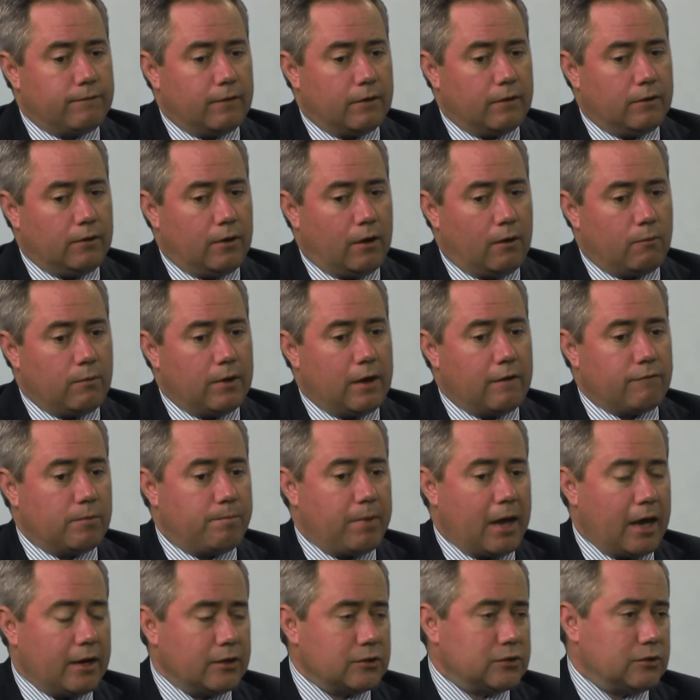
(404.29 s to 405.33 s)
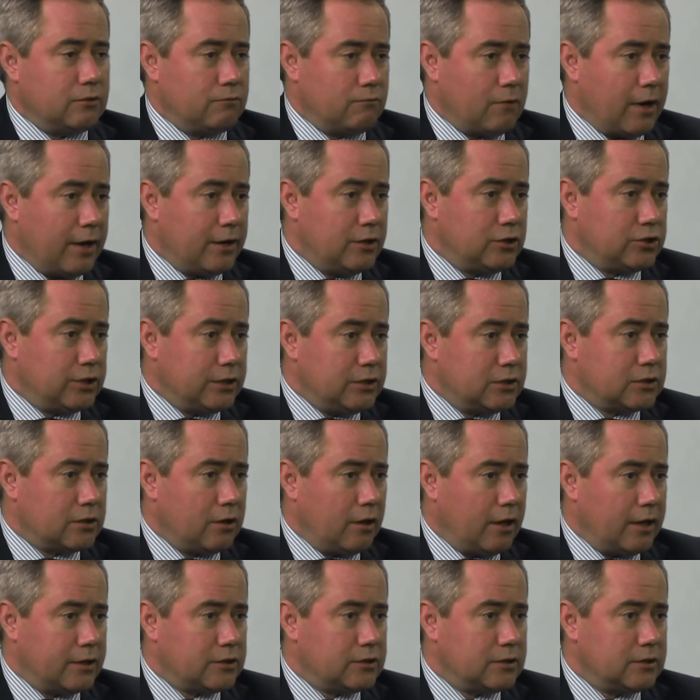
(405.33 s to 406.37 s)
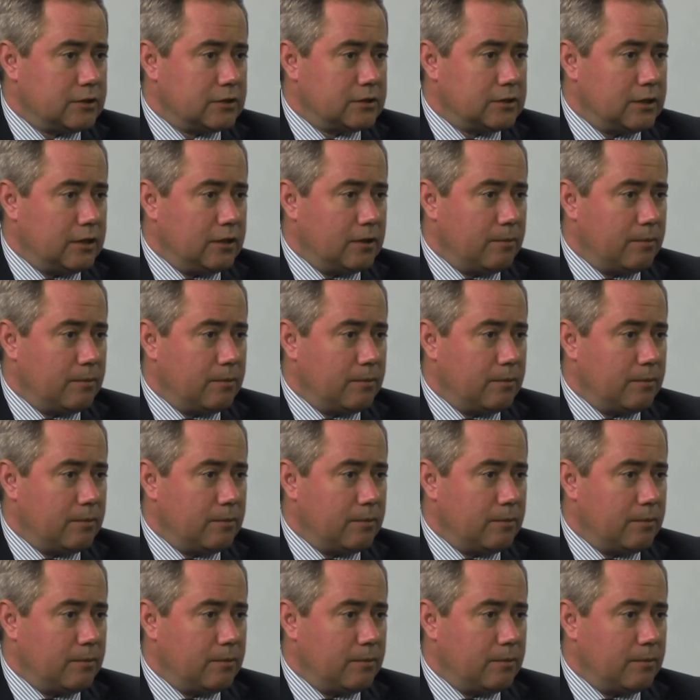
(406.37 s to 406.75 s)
you know, we have the Paterson Range East licence in